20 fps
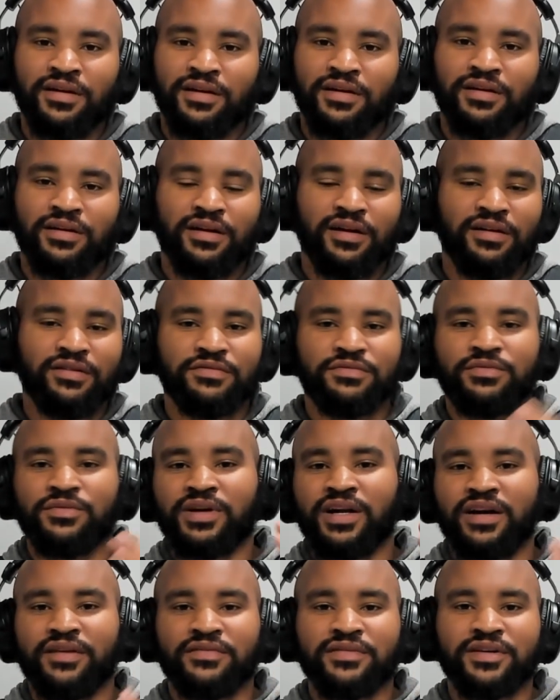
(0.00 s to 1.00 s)
of
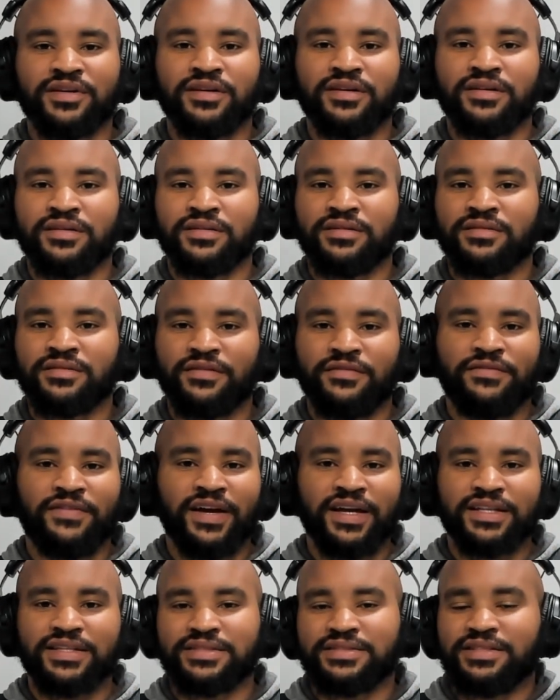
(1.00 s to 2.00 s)
whatever
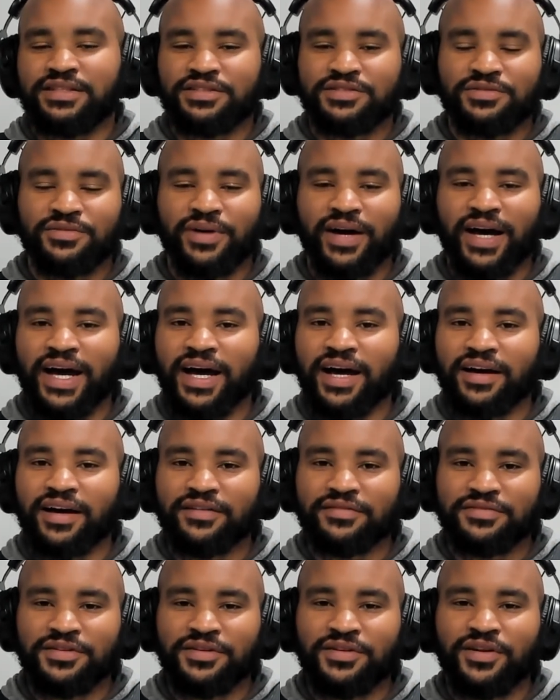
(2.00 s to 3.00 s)
fantasies you
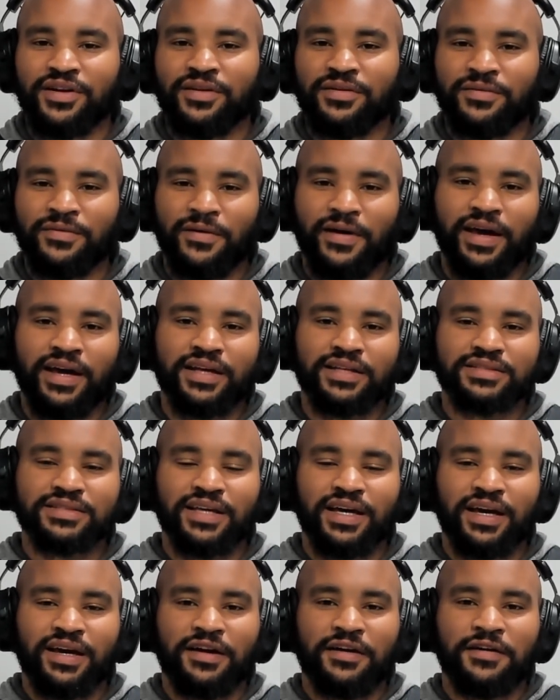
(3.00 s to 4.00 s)
have, you know? And it's
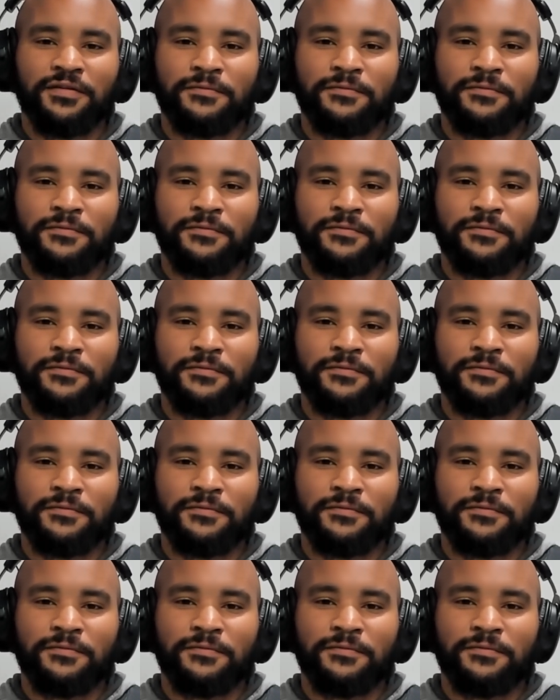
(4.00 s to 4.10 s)
like,